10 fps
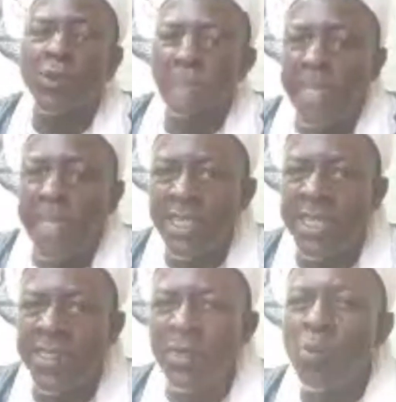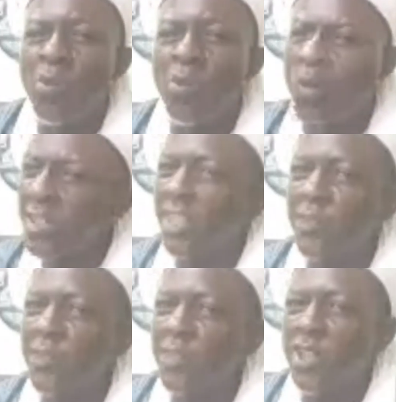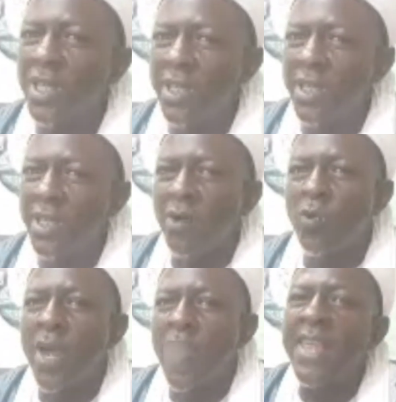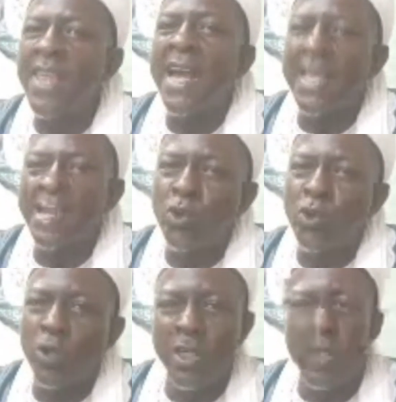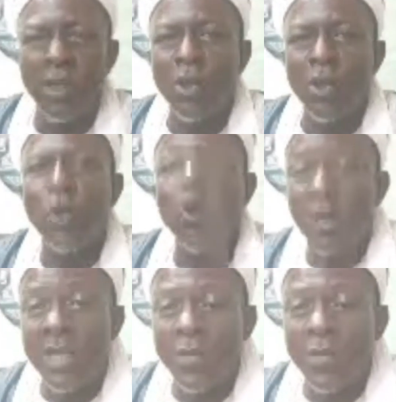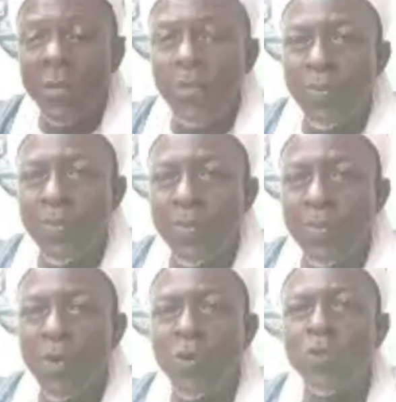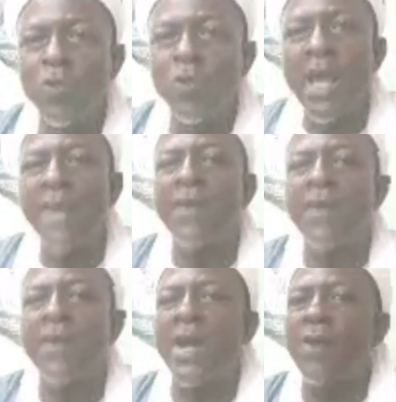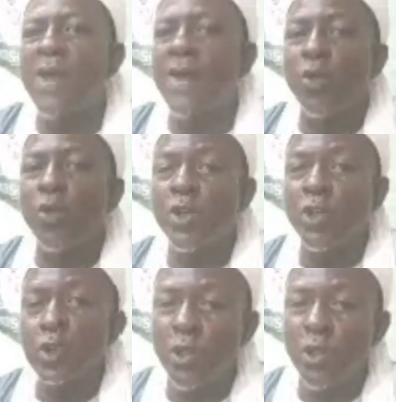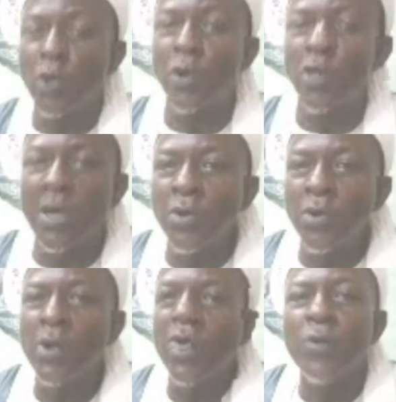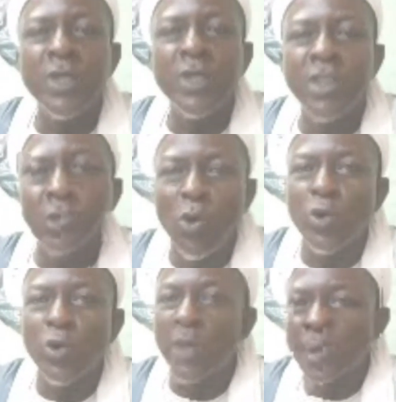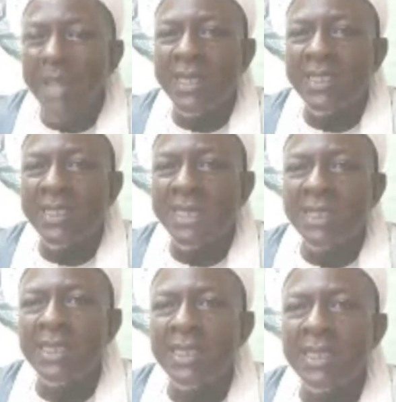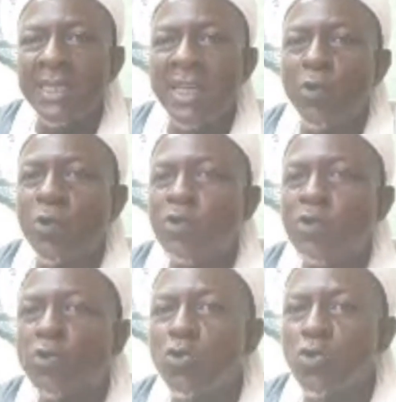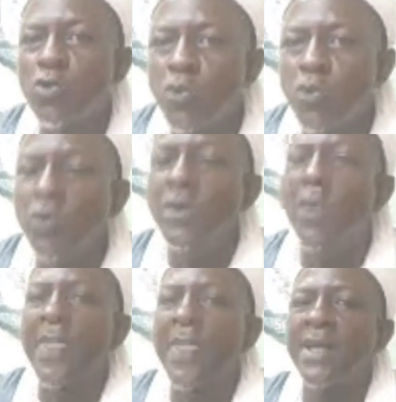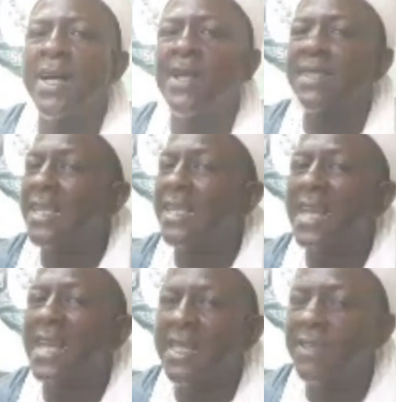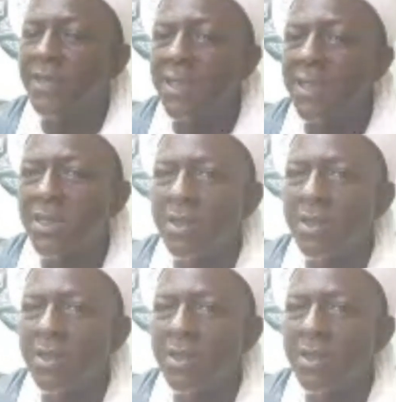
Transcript: the society, most especially where they are in total lockdown. Because where we are not in total lockdown, we still go to the market, and then we still do certain activities.